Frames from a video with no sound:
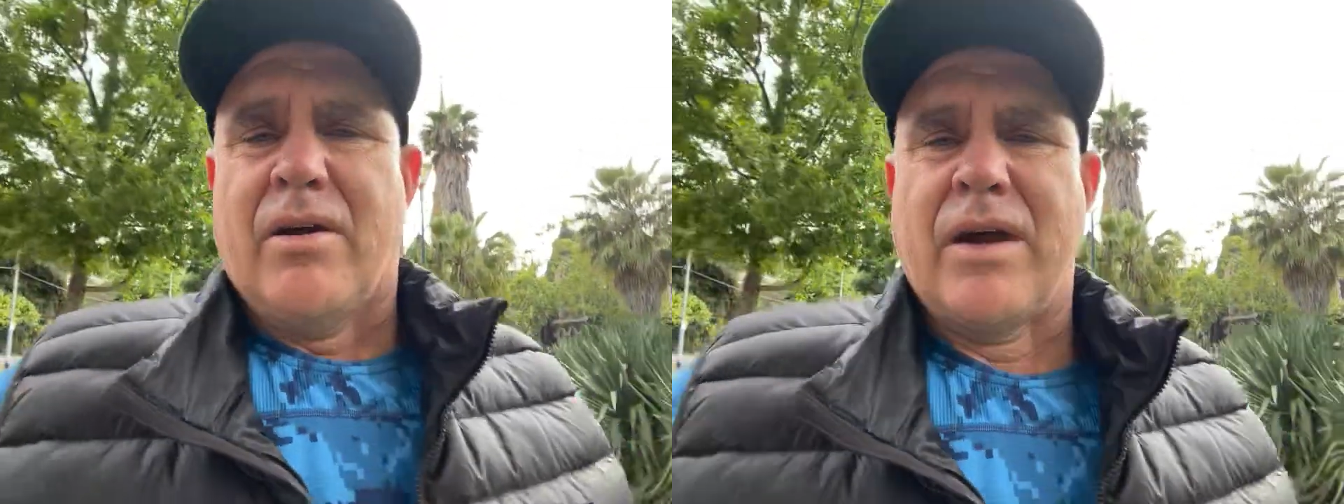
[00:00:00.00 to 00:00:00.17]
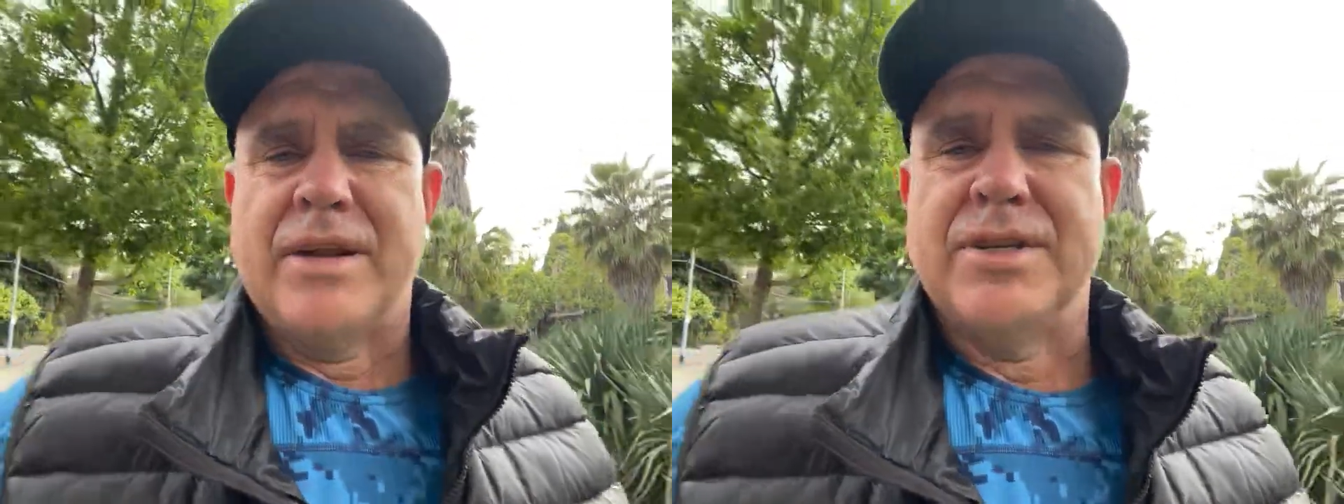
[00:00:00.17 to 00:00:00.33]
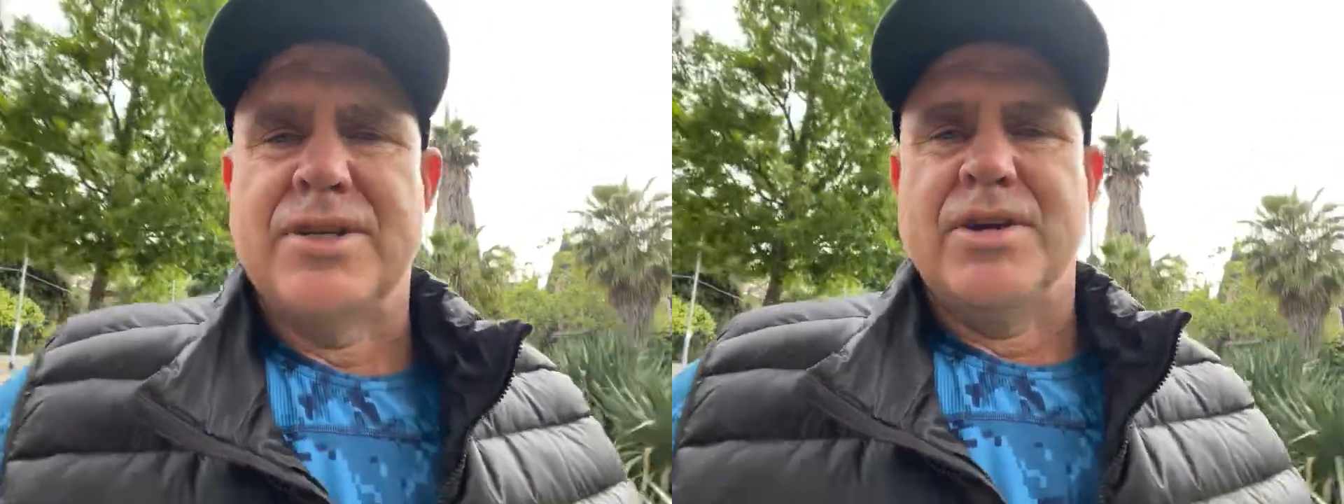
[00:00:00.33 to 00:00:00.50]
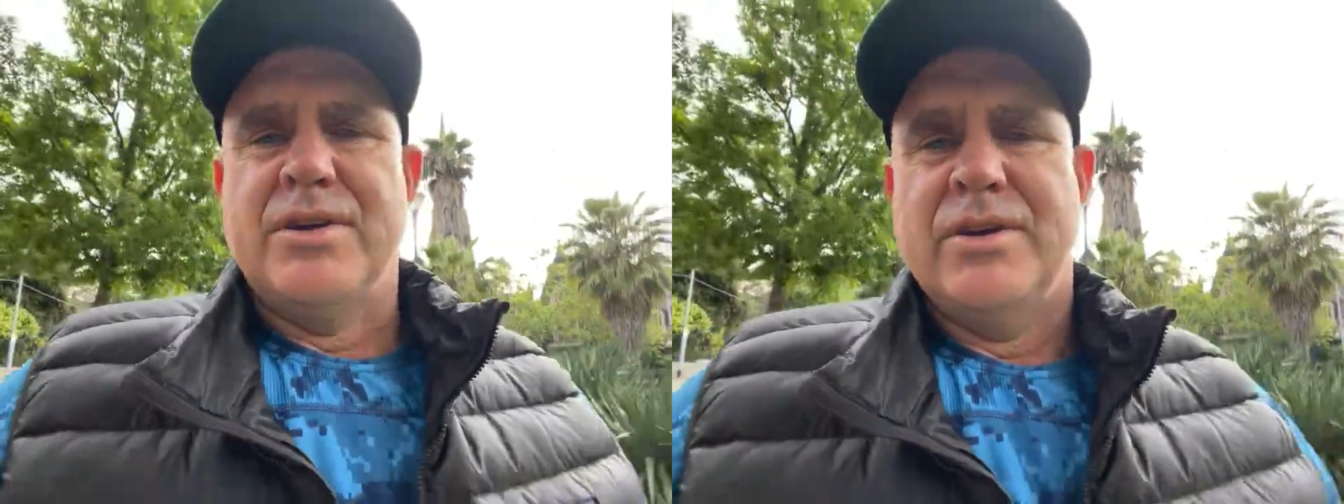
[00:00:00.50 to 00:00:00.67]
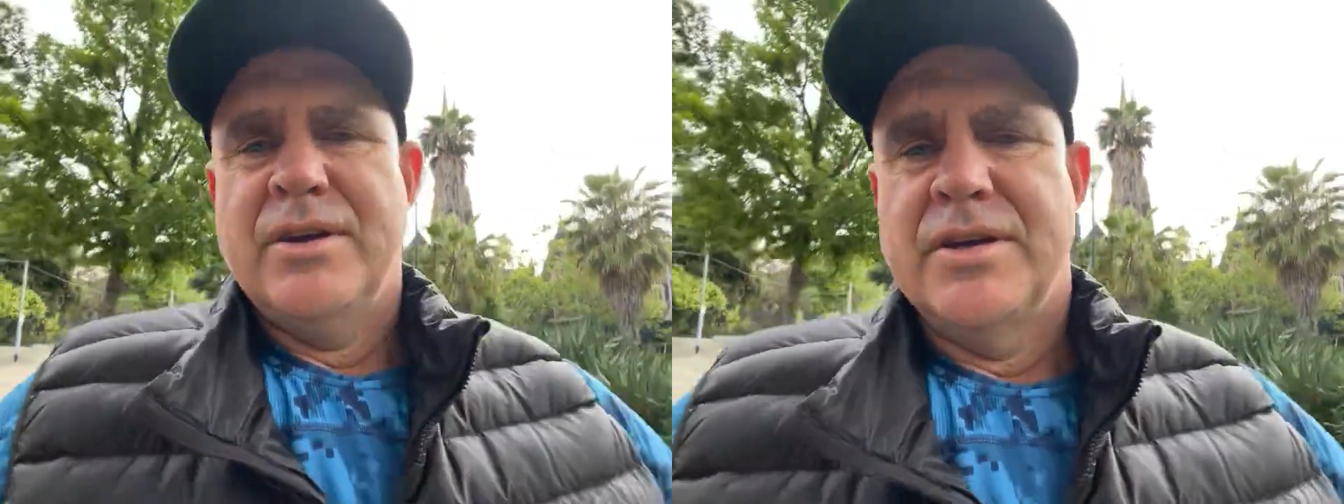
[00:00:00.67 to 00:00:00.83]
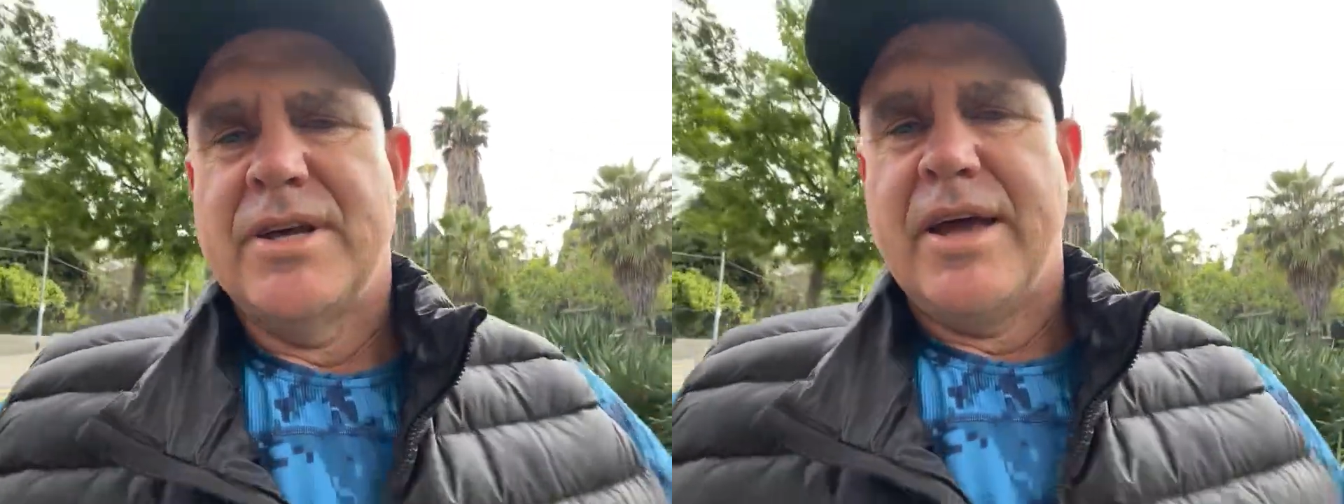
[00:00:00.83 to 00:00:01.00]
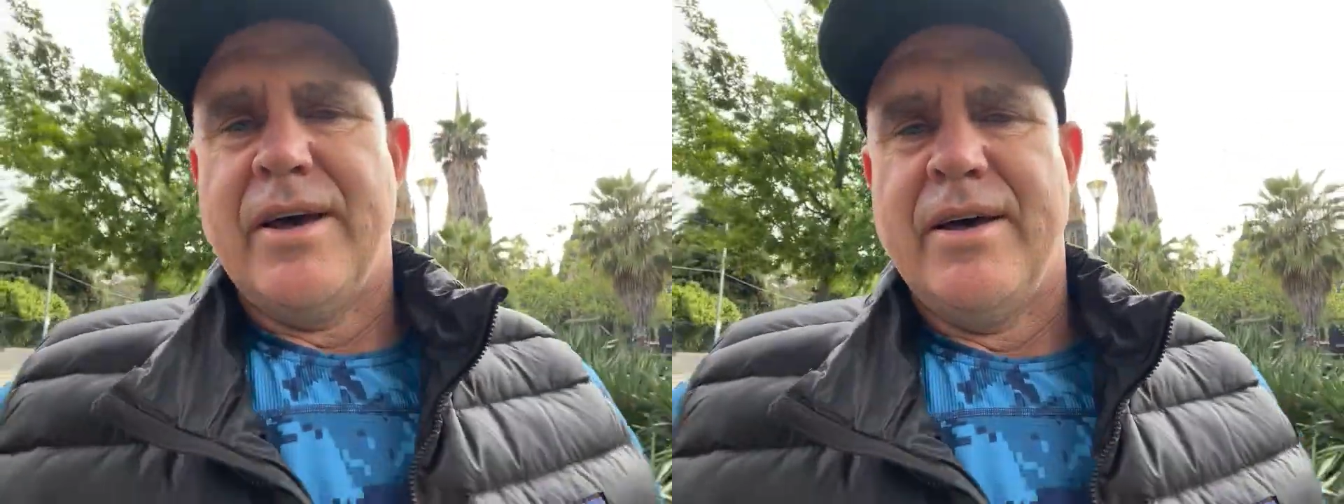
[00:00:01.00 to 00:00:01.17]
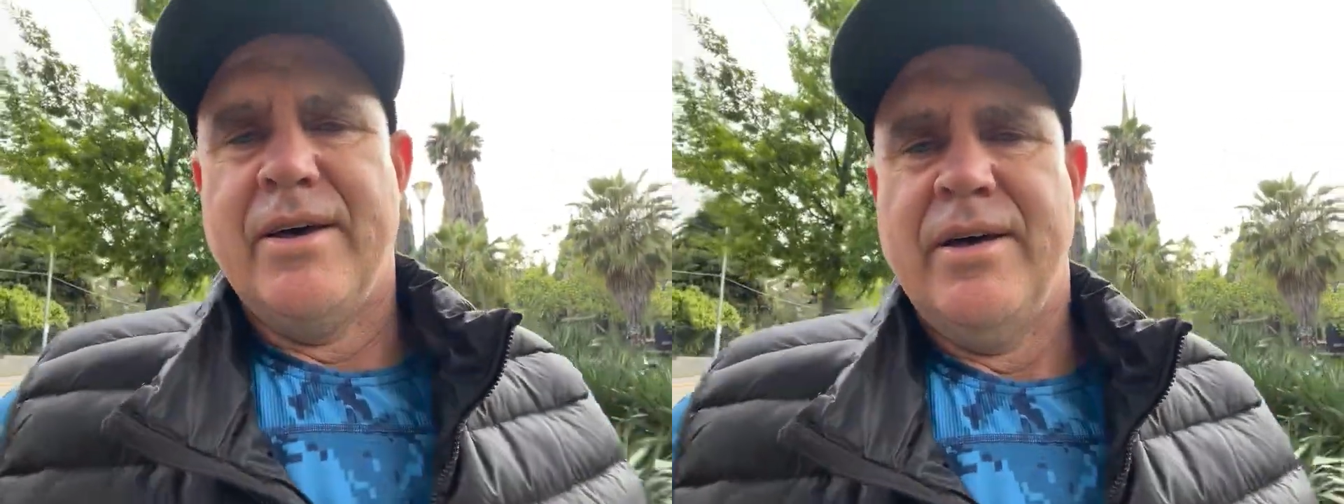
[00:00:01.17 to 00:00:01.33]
catch you soon. See ya.